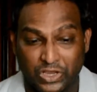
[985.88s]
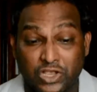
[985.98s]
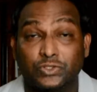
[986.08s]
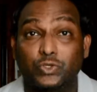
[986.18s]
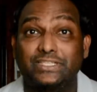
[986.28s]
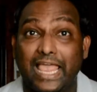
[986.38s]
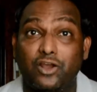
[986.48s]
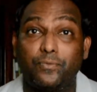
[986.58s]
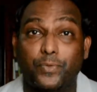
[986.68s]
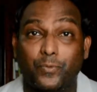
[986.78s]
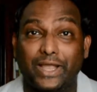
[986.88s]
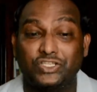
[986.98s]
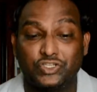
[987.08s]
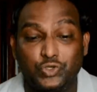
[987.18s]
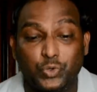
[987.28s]
So Sagar
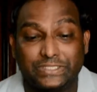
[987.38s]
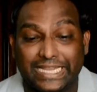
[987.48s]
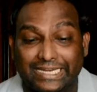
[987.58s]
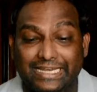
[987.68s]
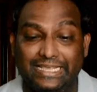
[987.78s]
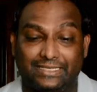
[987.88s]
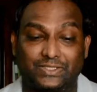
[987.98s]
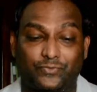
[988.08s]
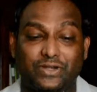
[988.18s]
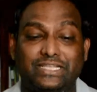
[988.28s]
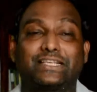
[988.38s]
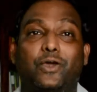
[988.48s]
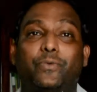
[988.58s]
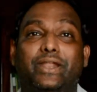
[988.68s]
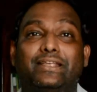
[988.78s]
provides two techniques for
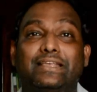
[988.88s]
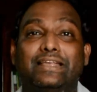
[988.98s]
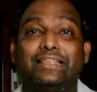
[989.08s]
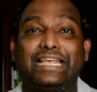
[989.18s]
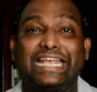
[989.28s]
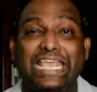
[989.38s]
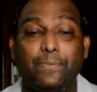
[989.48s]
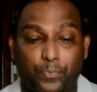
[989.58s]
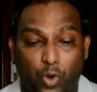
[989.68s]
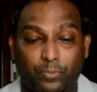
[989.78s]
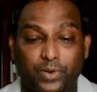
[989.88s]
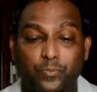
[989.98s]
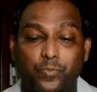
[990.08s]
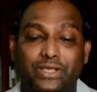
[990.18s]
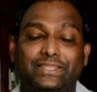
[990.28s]
discovering the key
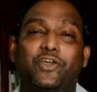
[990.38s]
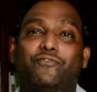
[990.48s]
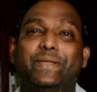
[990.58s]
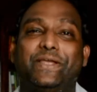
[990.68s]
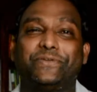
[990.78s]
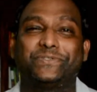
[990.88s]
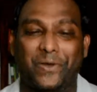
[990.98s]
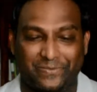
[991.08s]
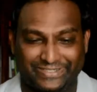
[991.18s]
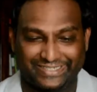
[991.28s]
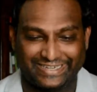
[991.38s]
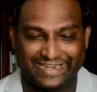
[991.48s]
problem worthy of being resolved.